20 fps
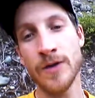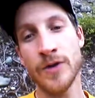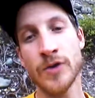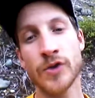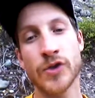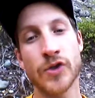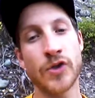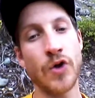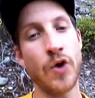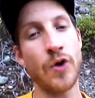
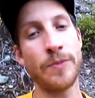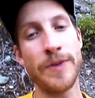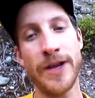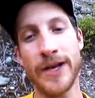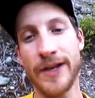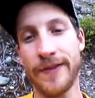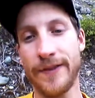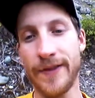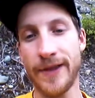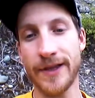So
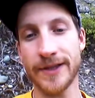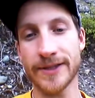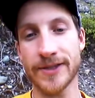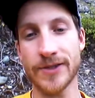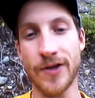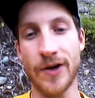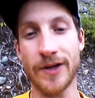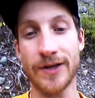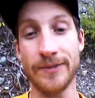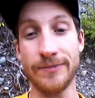many things
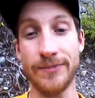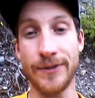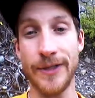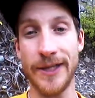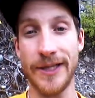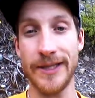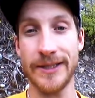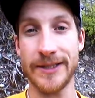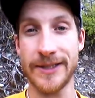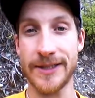not in
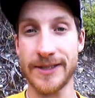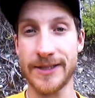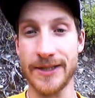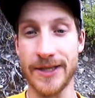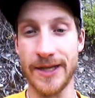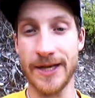place.